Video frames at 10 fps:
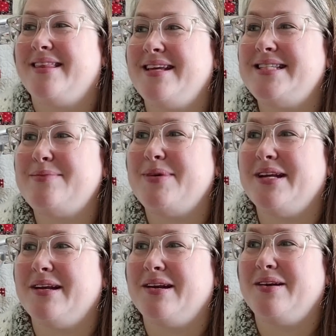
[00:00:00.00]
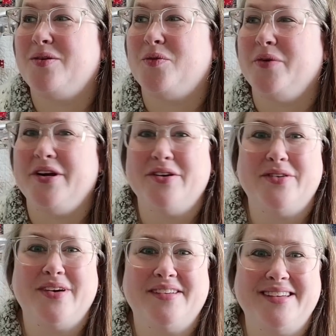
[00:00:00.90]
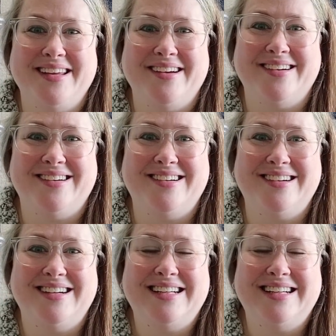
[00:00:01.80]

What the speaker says: things have been weird around here.